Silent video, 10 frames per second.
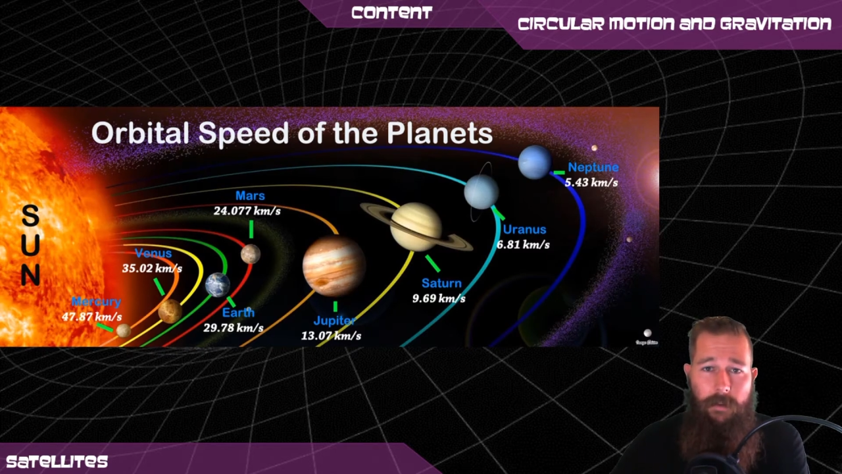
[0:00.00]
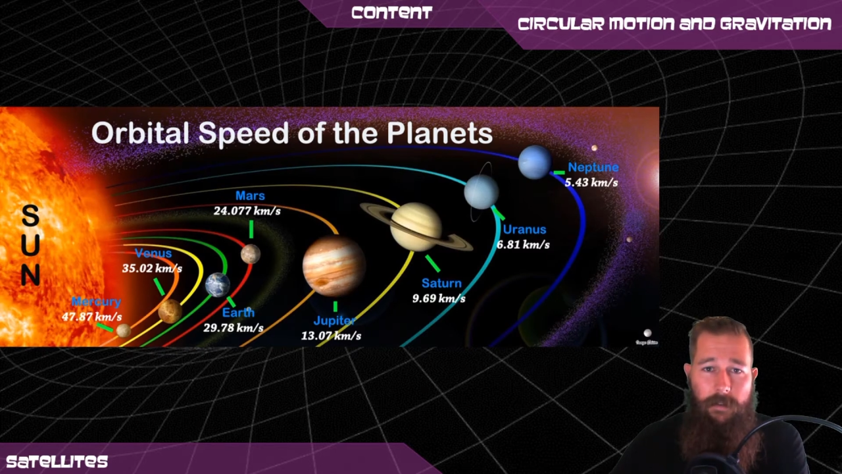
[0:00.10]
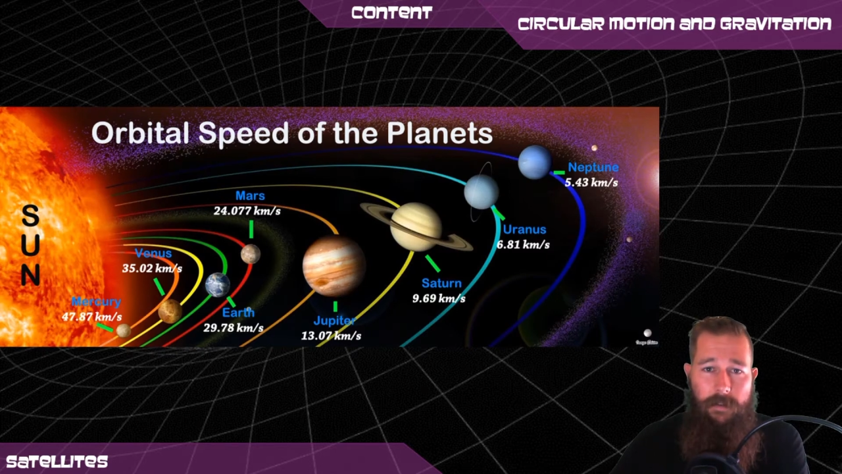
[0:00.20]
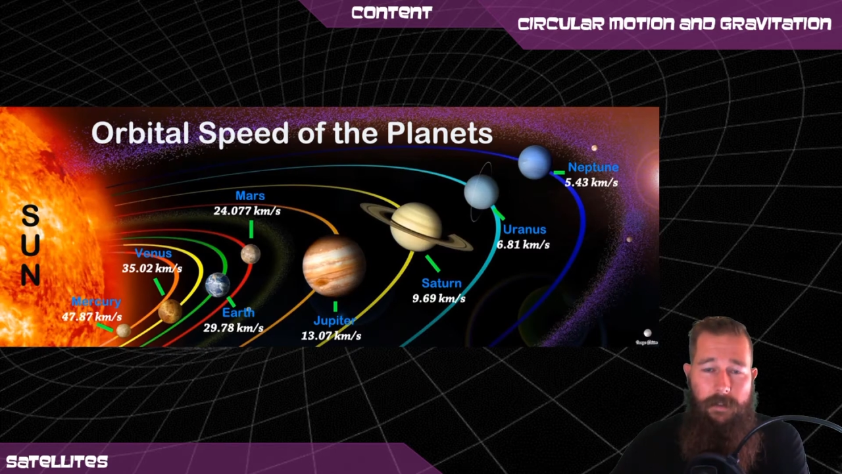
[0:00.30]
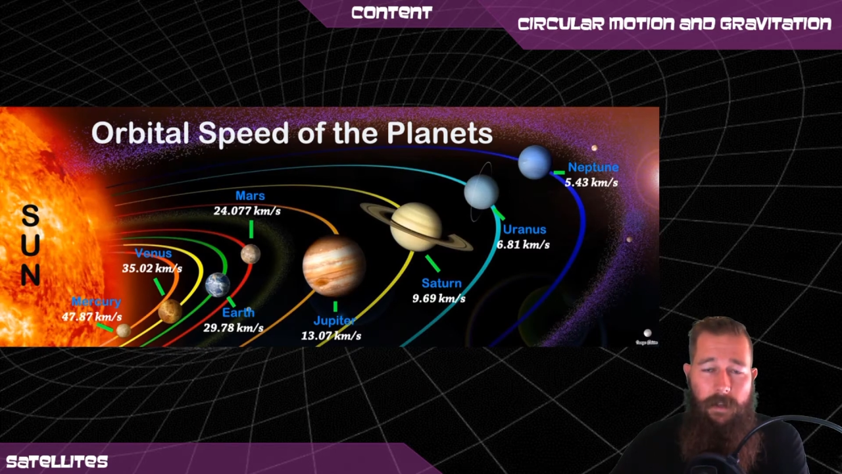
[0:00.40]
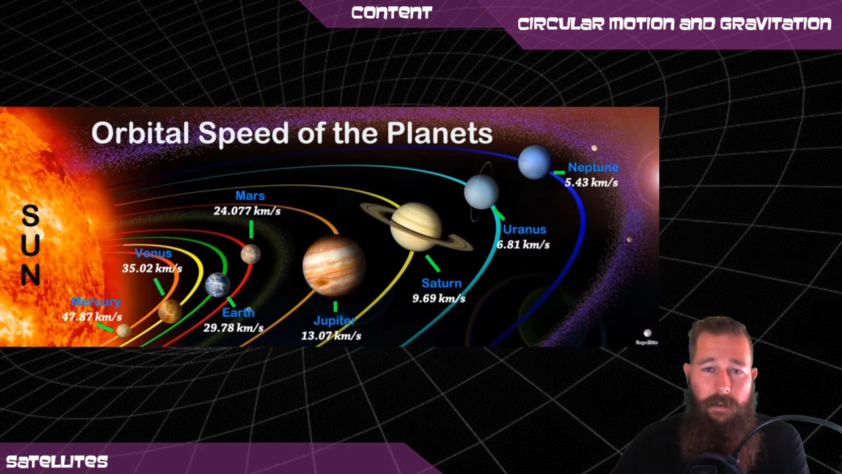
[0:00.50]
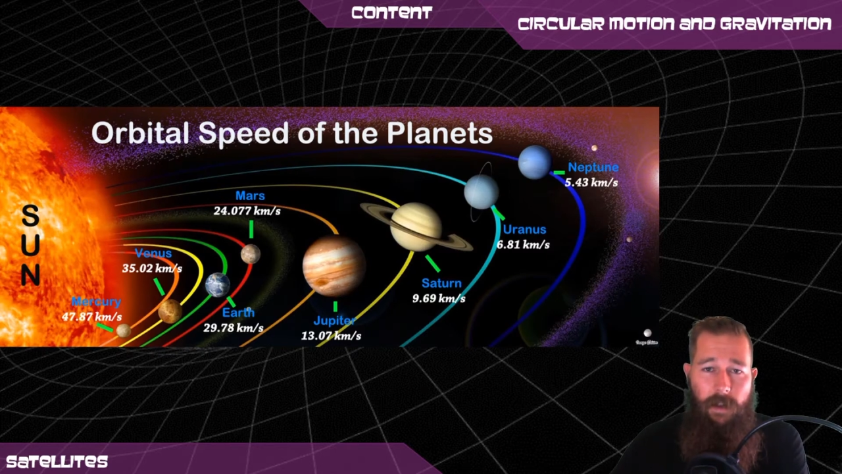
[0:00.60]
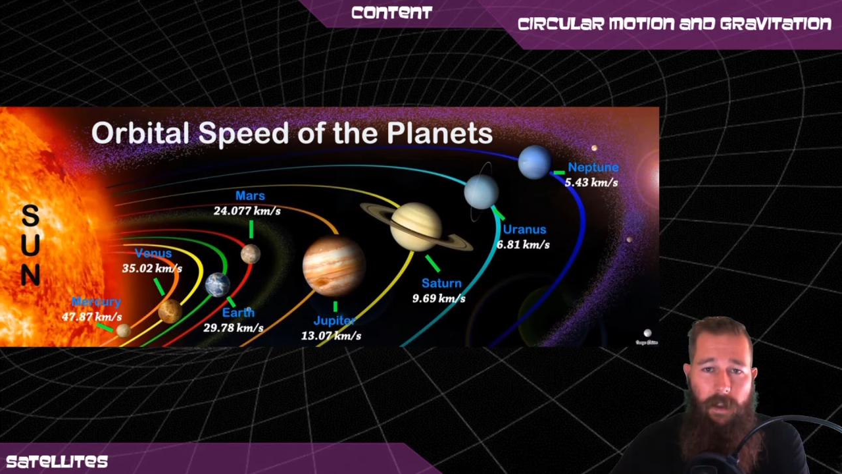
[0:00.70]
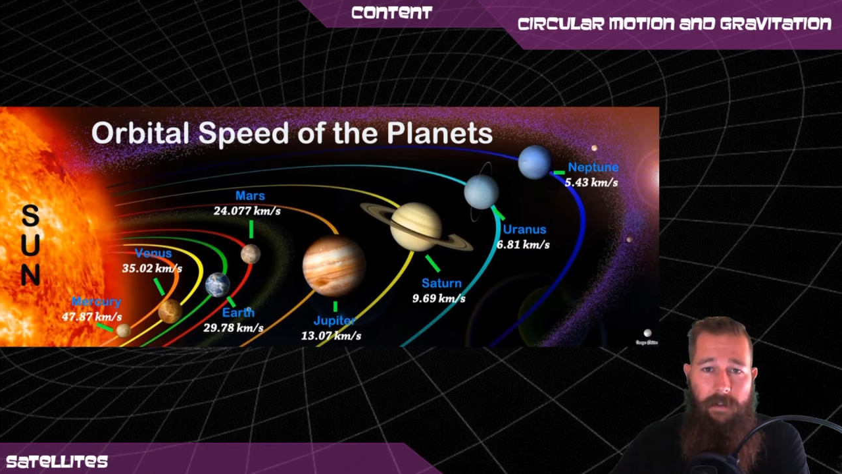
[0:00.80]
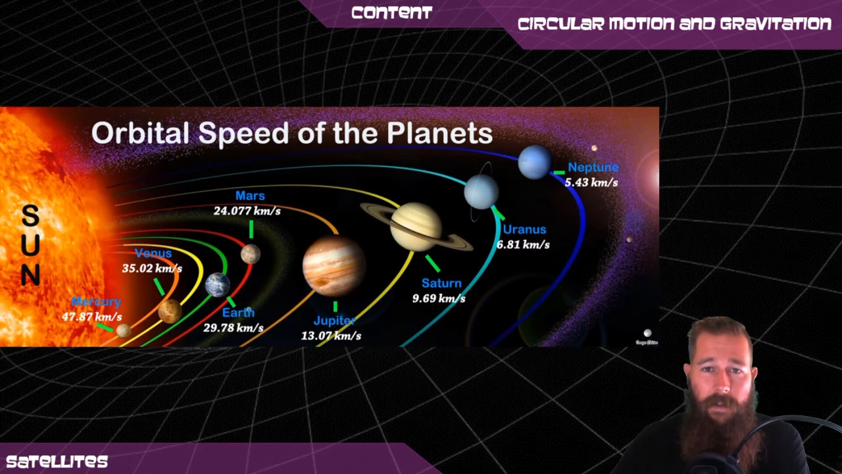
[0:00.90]
the Sun
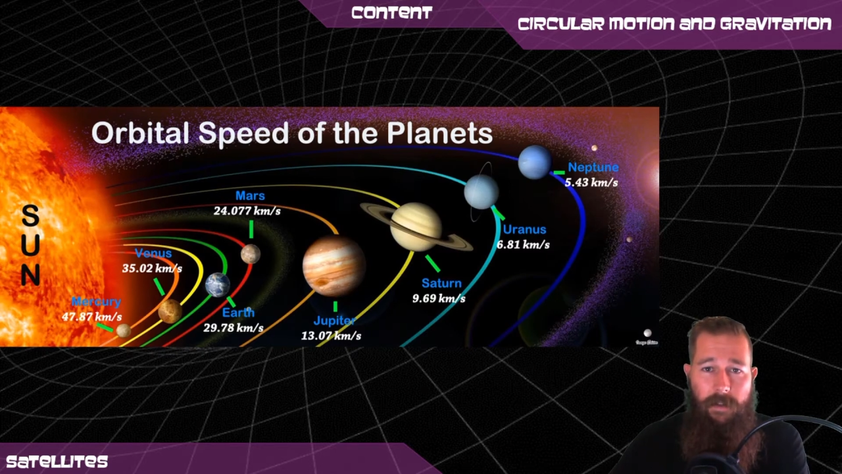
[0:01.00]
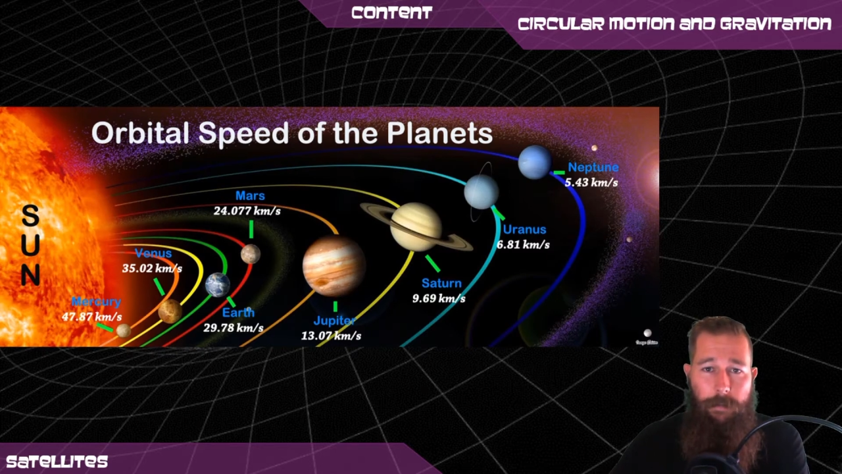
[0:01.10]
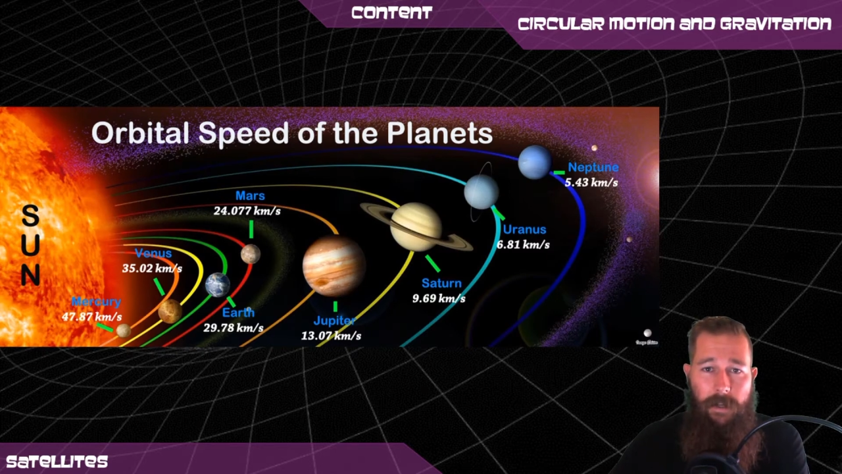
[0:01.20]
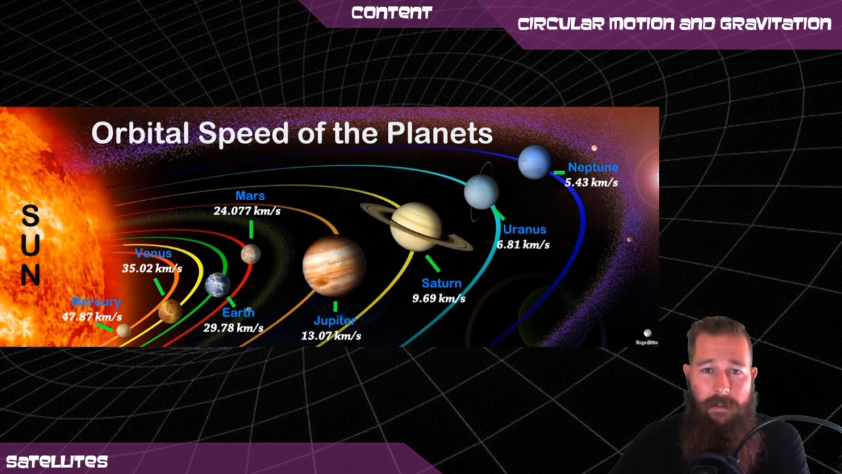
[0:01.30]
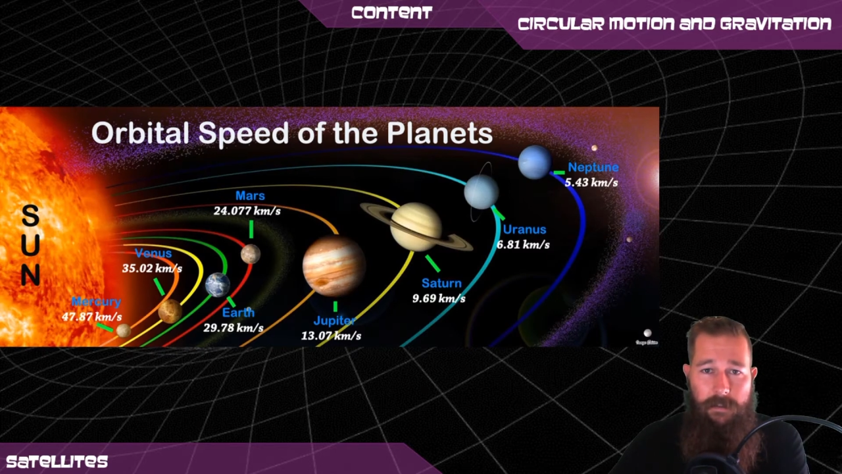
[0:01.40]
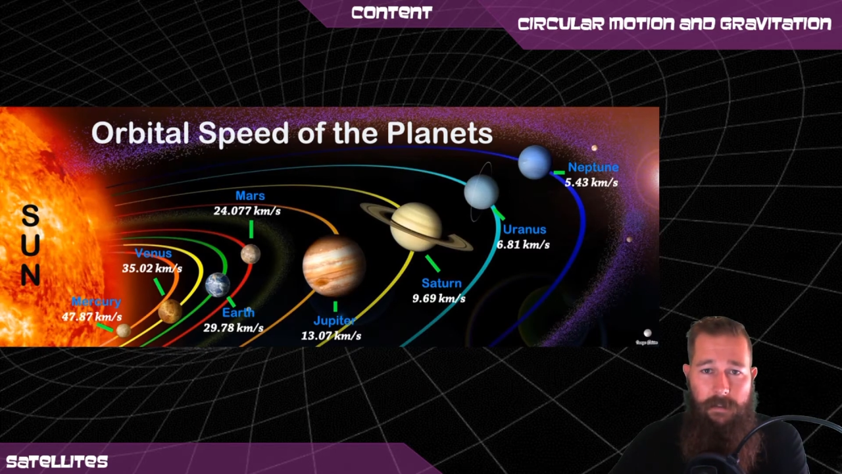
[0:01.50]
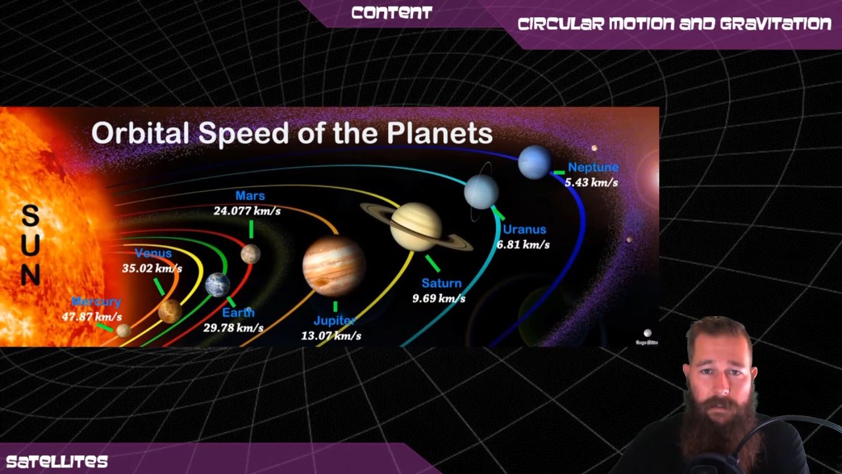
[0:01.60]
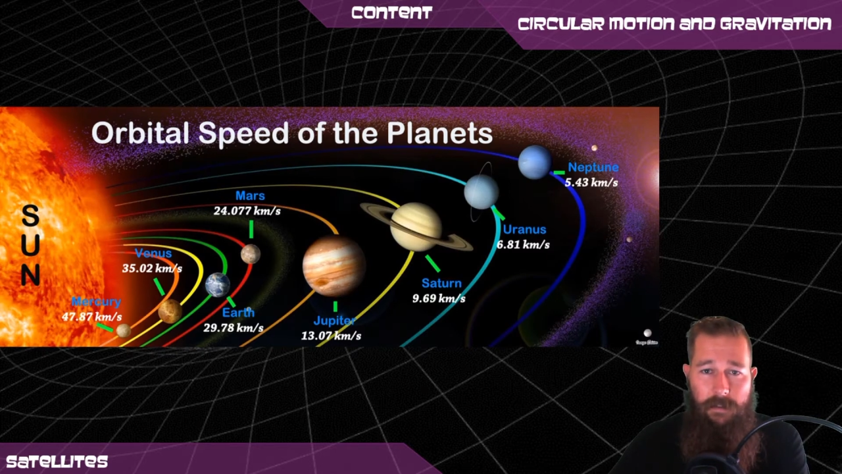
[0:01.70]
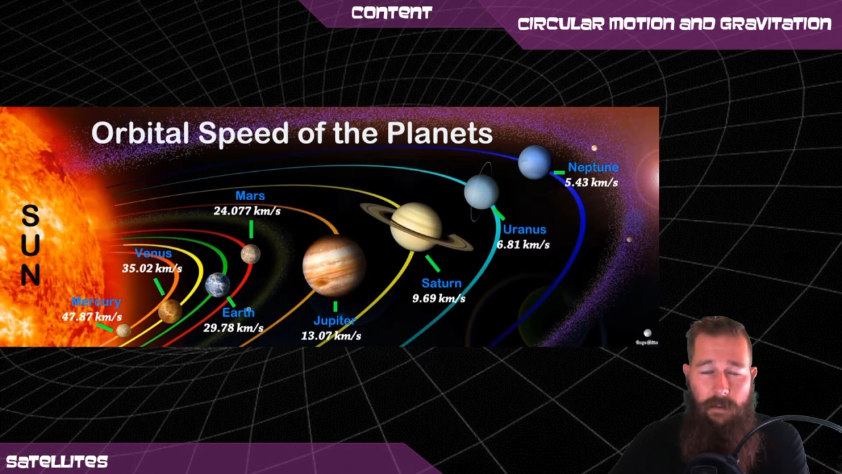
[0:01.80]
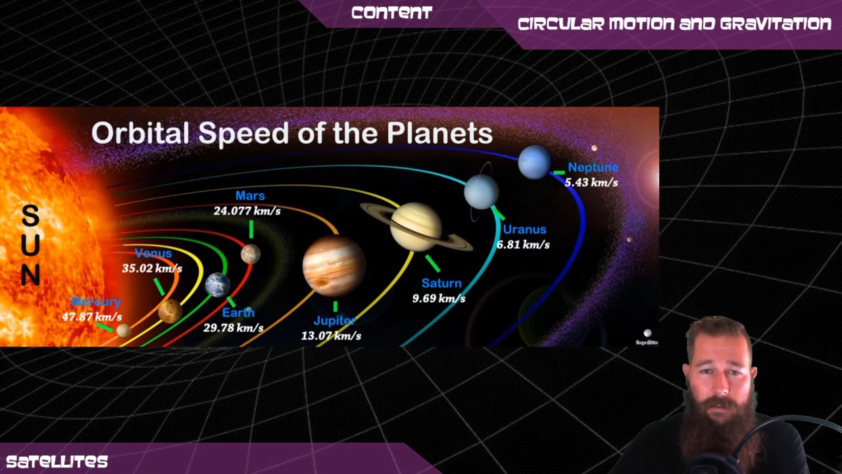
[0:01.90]
and the other planets in the
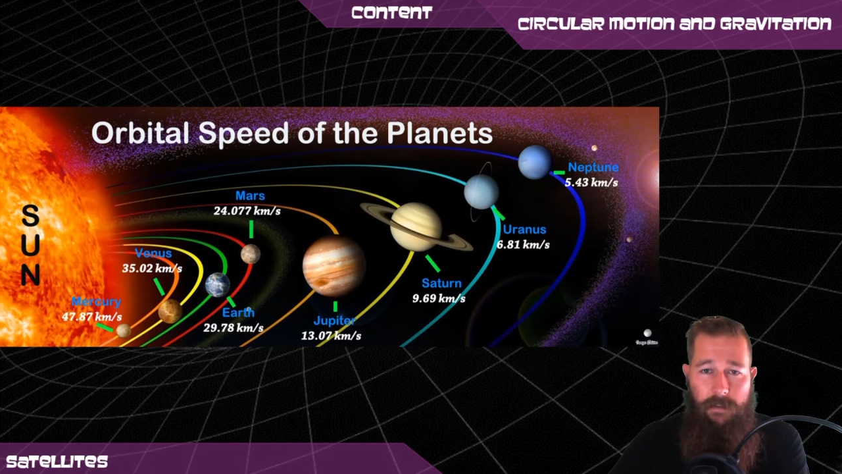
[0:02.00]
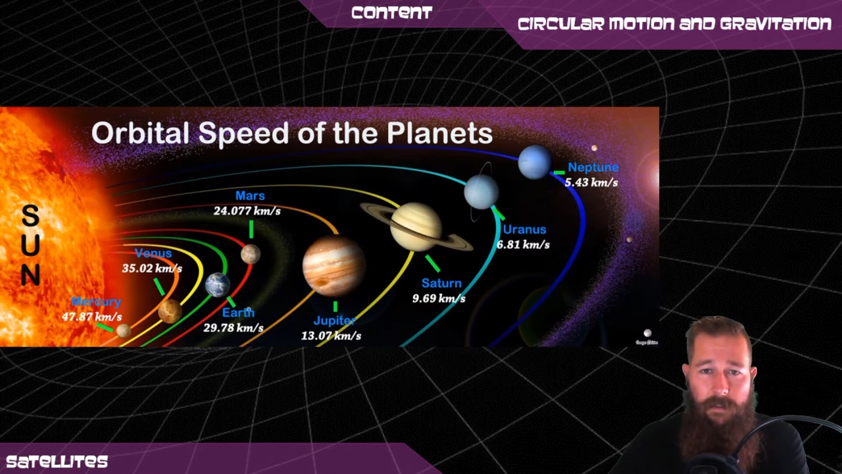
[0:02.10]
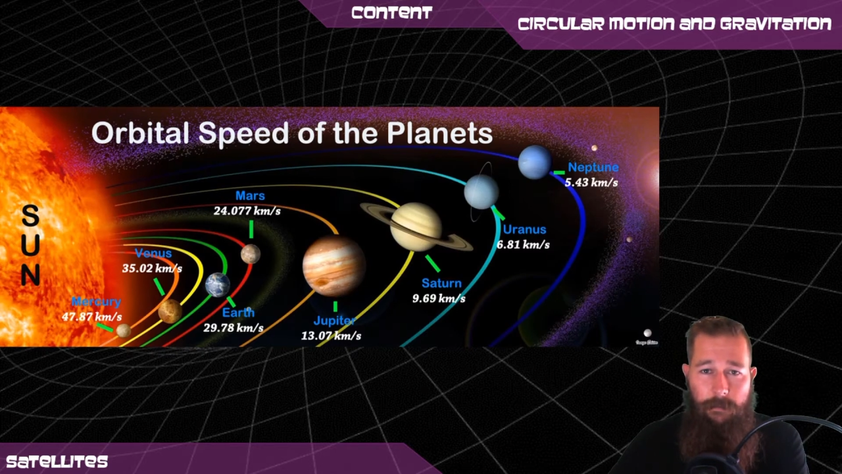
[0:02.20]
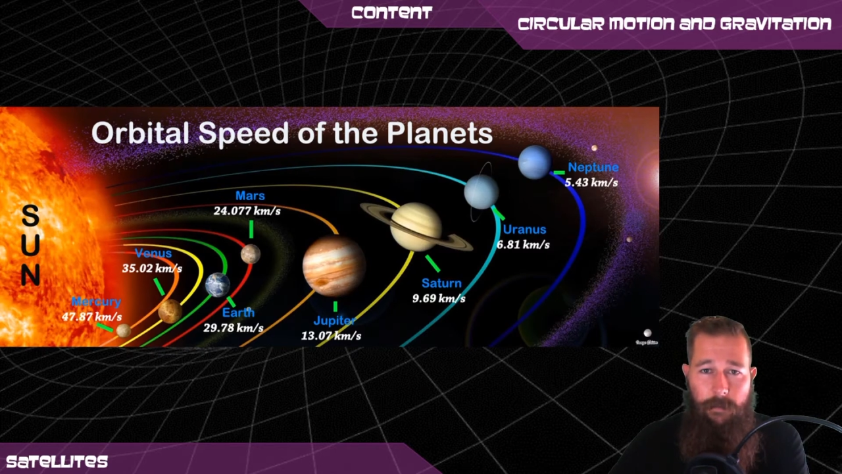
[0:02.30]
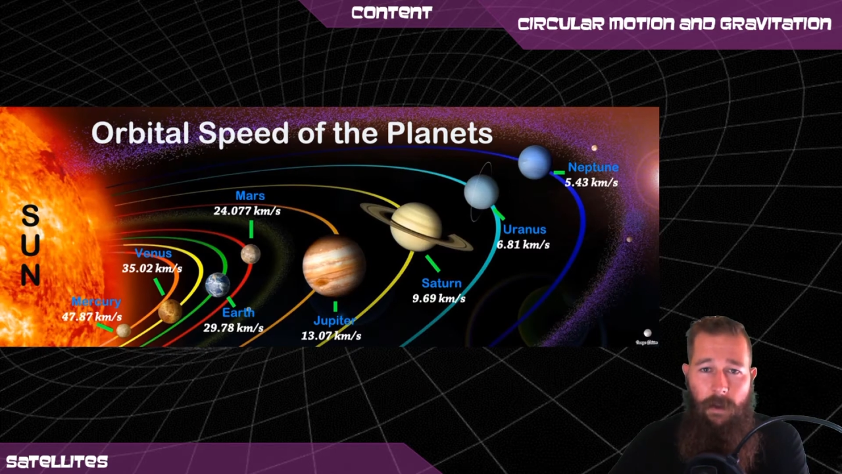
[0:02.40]
solar system.